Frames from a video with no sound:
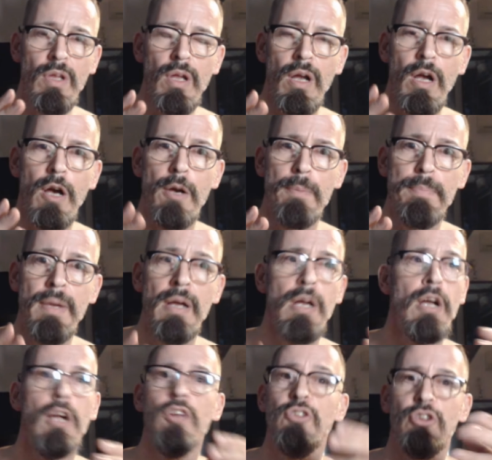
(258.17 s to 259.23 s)
um,
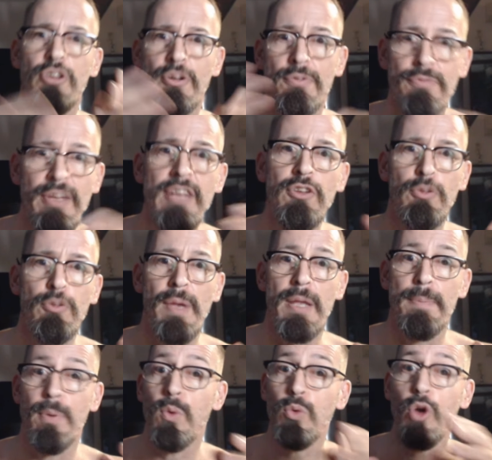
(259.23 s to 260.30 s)
to convince
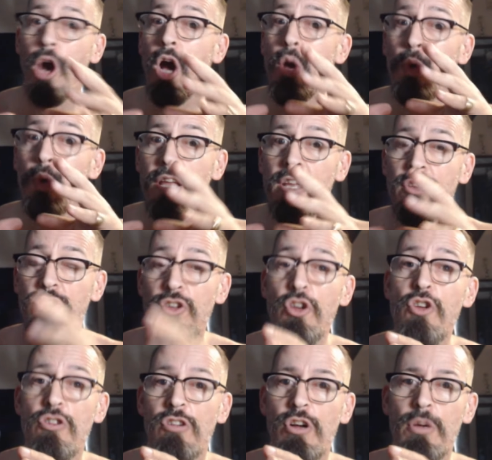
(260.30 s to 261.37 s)
people, not only in
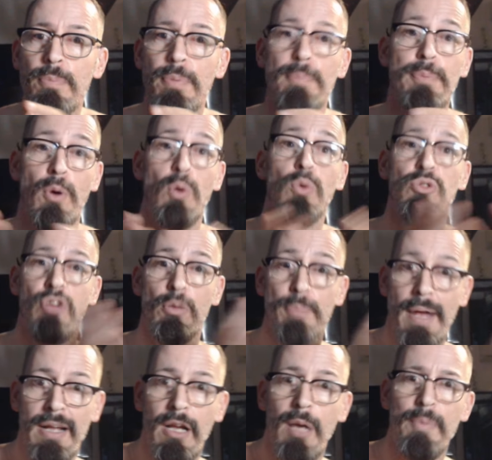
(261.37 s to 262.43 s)
Europe, but also
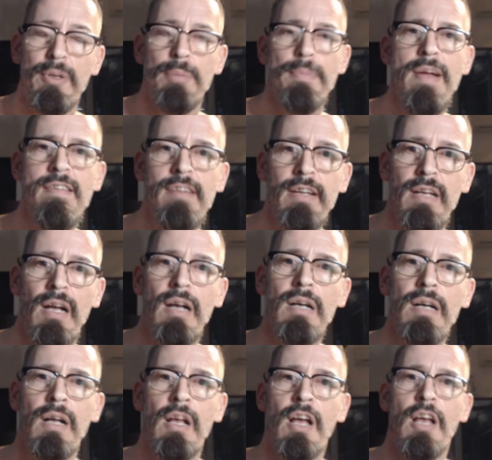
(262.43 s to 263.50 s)
back home in America,
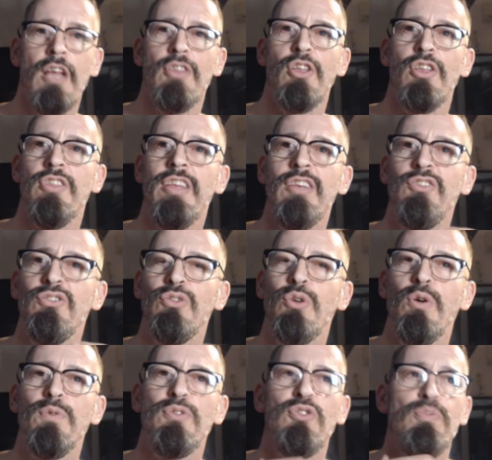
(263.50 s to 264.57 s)
that this sort
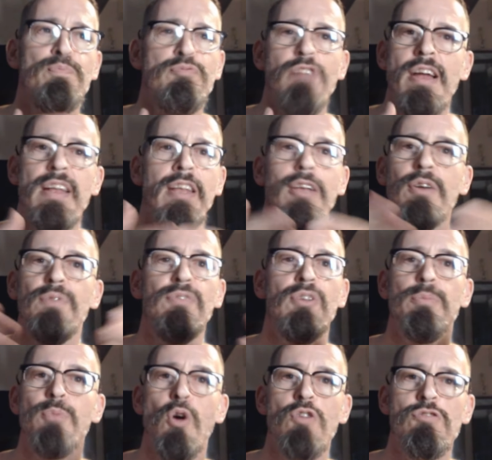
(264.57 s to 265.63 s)
of spreading of
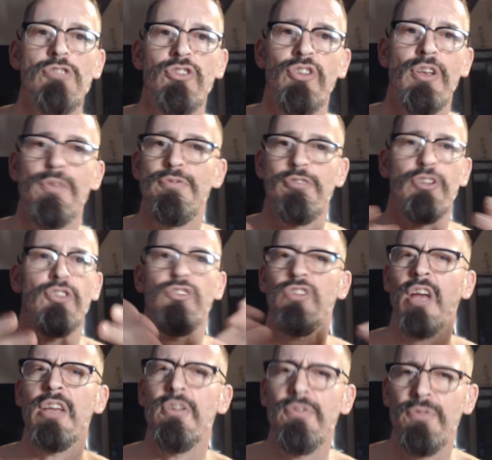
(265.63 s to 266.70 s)
democracy for a
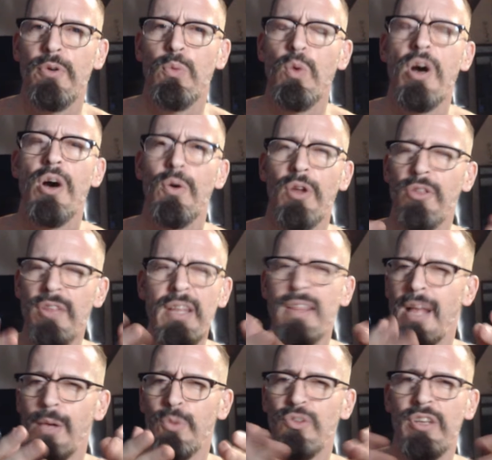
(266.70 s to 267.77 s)
safer world, I think
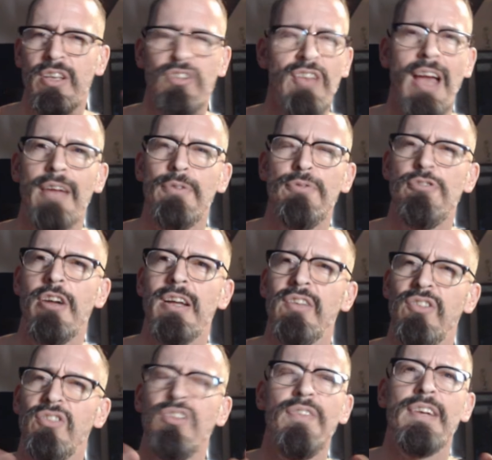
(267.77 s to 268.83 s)
that was the exact phrase,
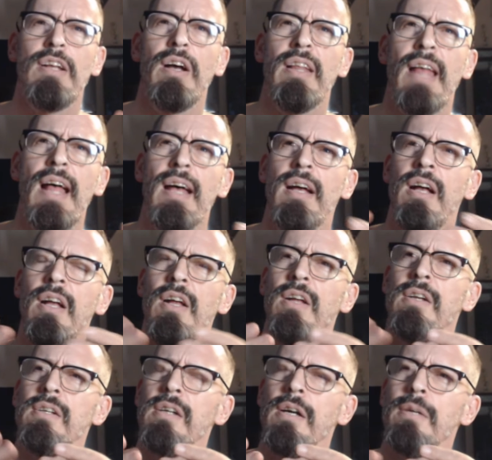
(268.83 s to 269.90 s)
it's something like that,
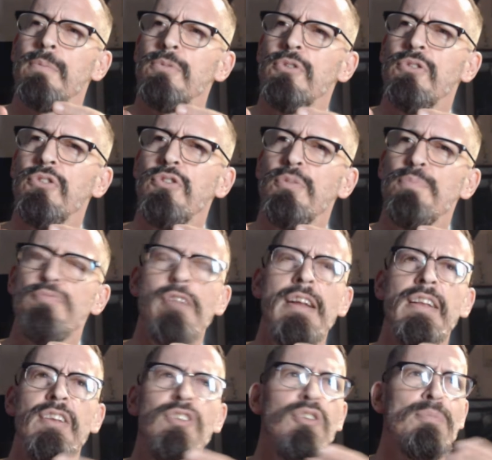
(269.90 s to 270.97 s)
um,
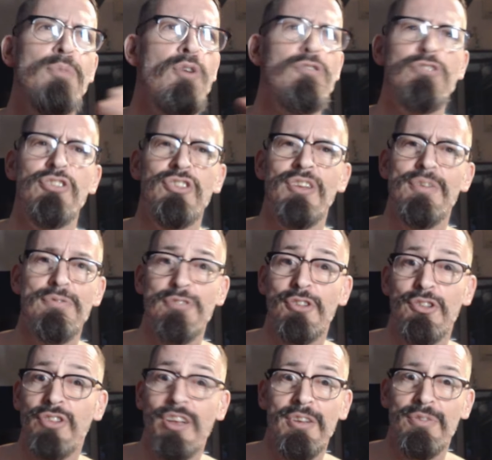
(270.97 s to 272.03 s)
spreading democracy for a
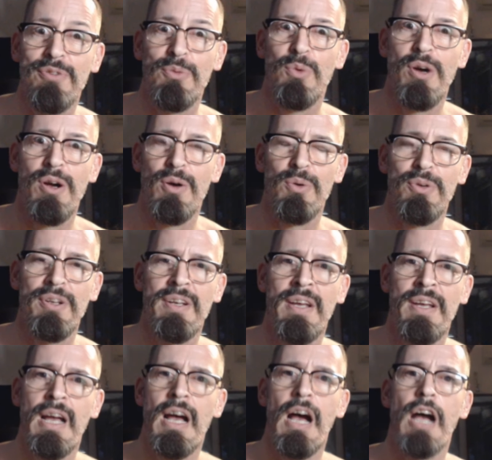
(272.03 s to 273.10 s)
safer world.
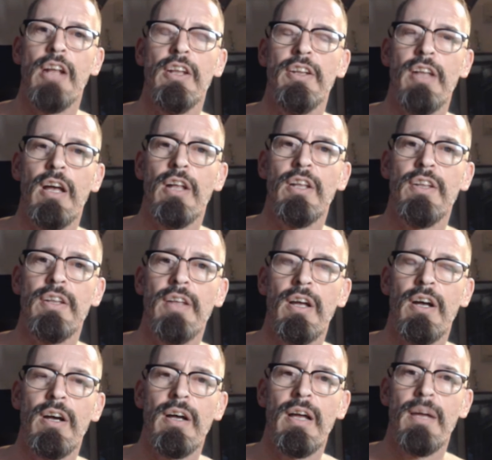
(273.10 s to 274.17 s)
And, and
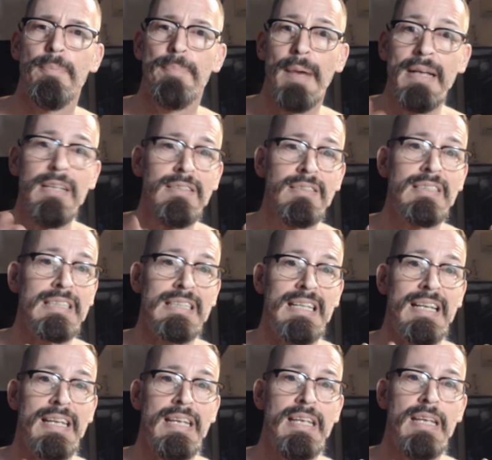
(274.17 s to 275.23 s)
uh,
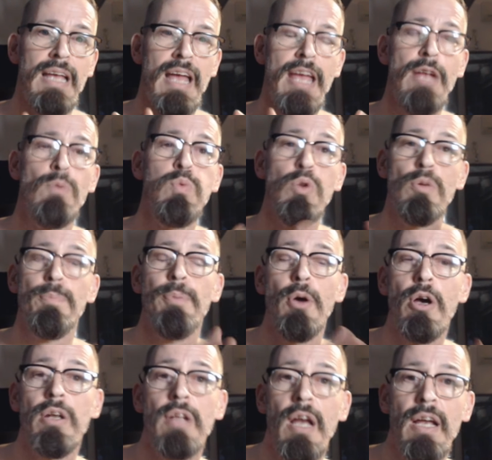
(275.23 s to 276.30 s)
basically, Edward
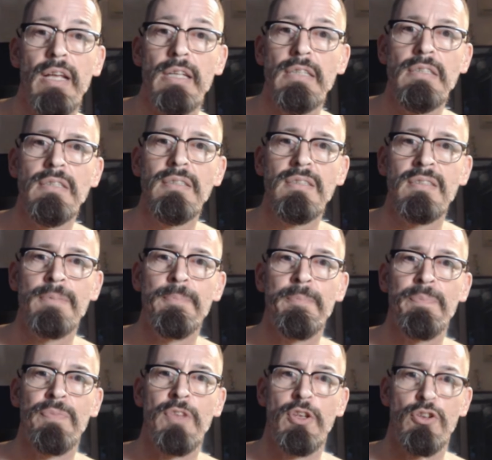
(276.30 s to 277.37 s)
Bernays
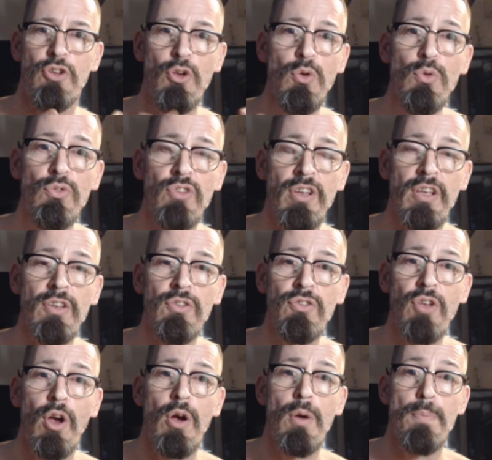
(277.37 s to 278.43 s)

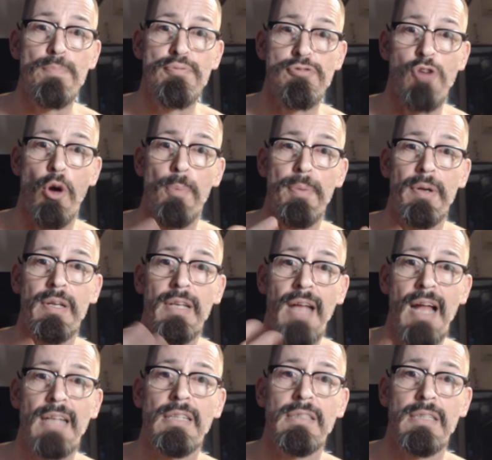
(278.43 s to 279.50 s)
uses
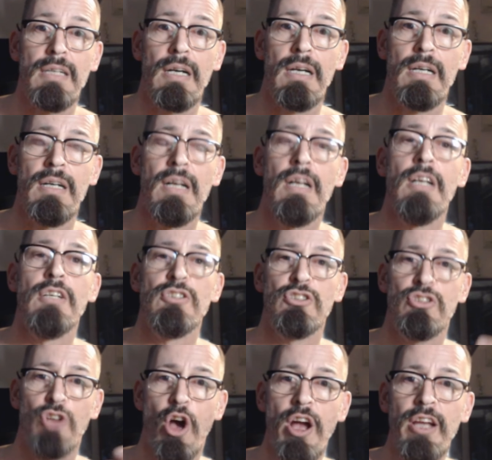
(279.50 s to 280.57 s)
propaganda
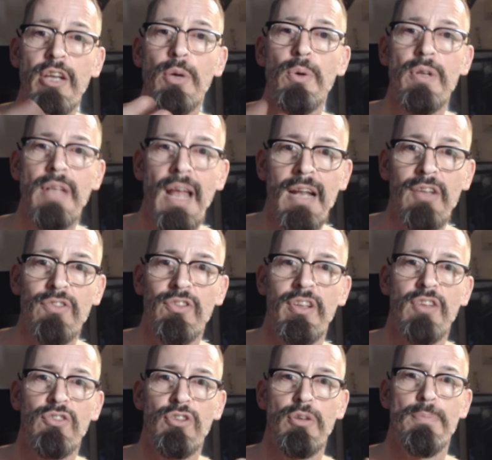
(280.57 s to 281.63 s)

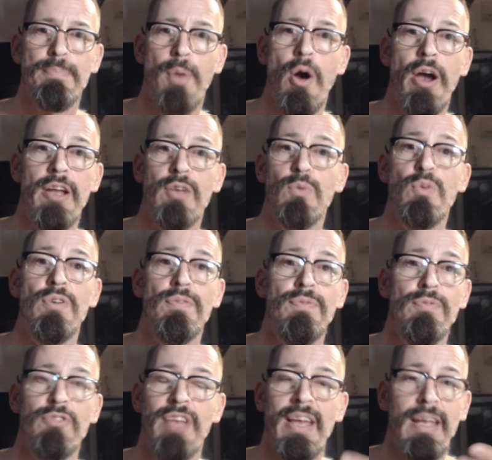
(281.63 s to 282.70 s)
psychoanalysis combined
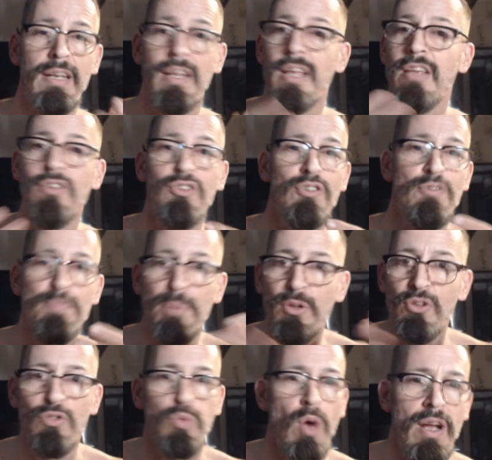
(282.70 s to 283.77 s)
with techniques of
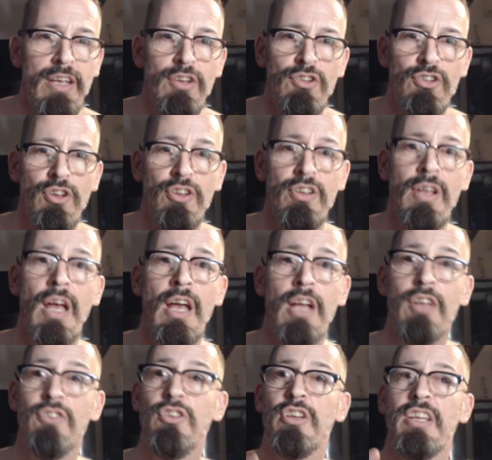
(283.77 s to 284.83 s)
persuasion
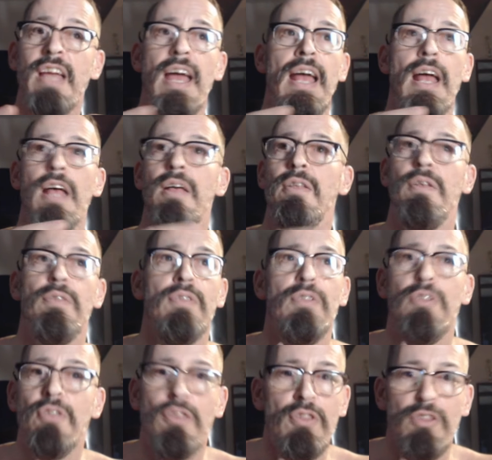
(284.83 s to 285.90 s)
to get
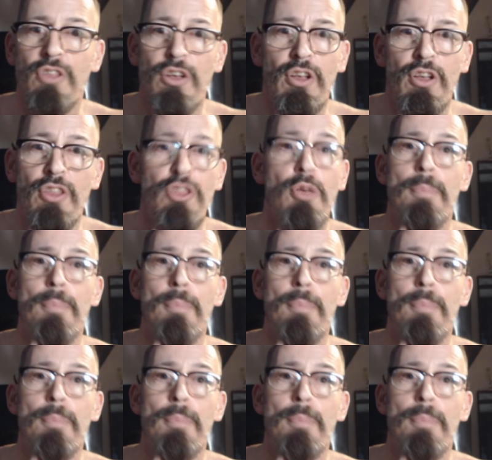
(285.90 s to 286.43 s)
the the